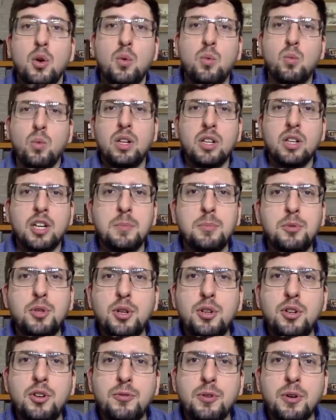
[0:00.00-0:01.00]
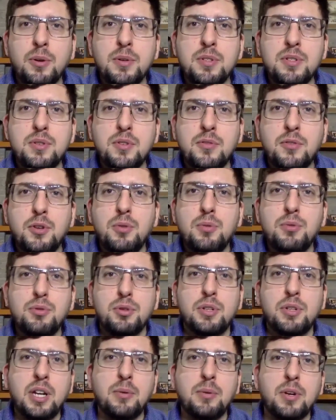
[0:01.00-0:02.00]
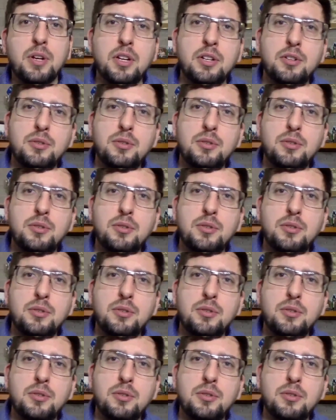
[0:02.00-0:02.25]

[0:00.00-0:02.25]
Welcome to a new fragrance review. Today we're going to